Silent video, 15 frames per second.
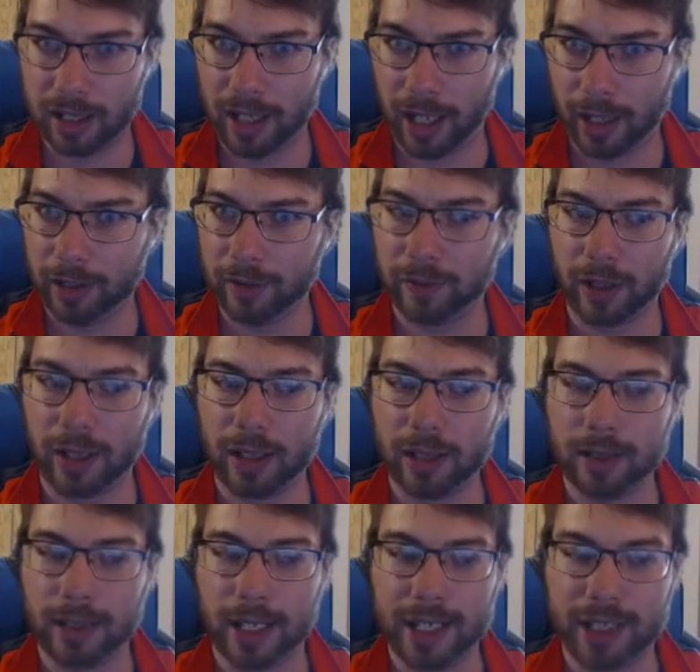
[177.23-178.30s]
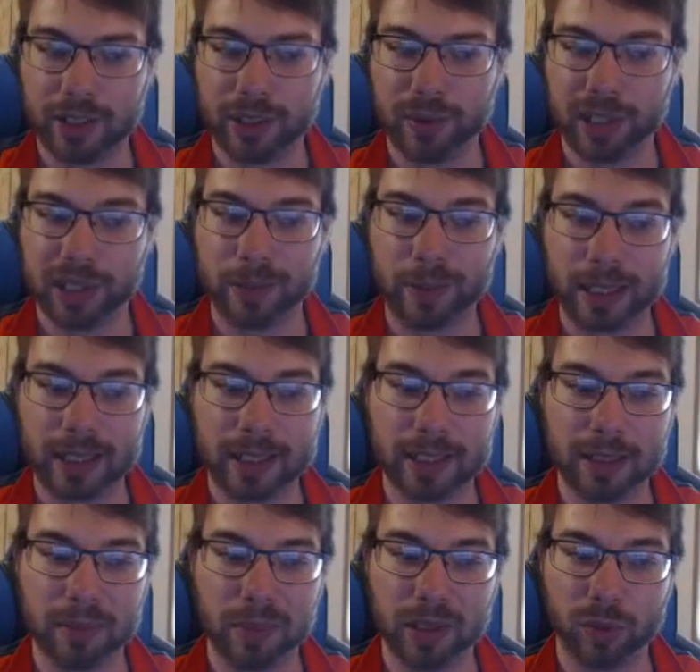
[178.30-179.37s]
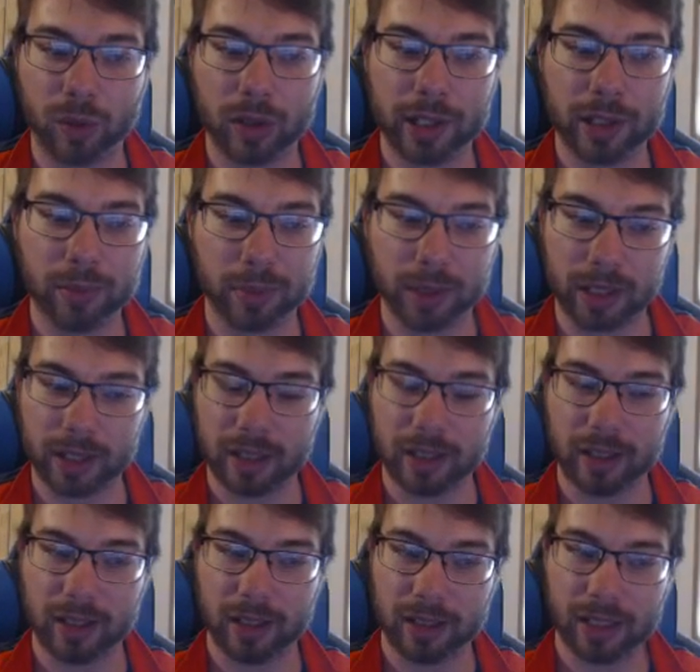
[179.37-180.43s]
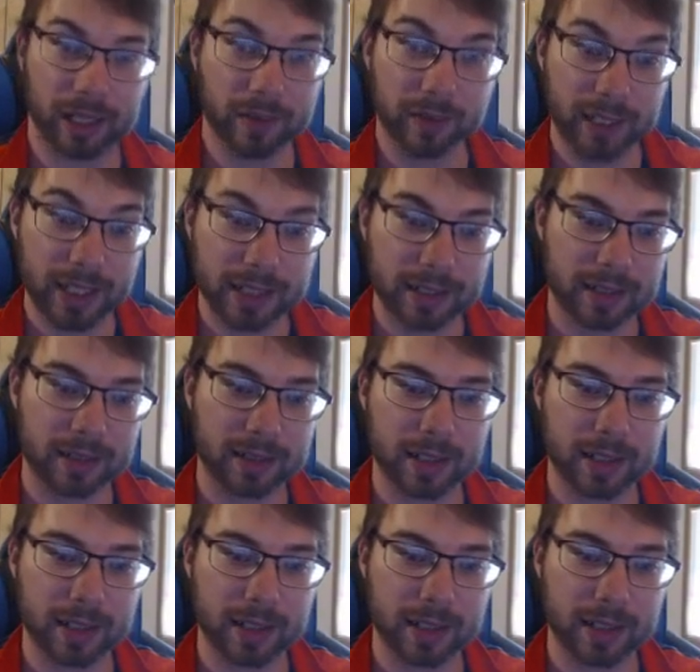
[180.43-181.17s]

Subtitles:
Kind of odd. I actually was expecting it to be a warrior, but thankfully it's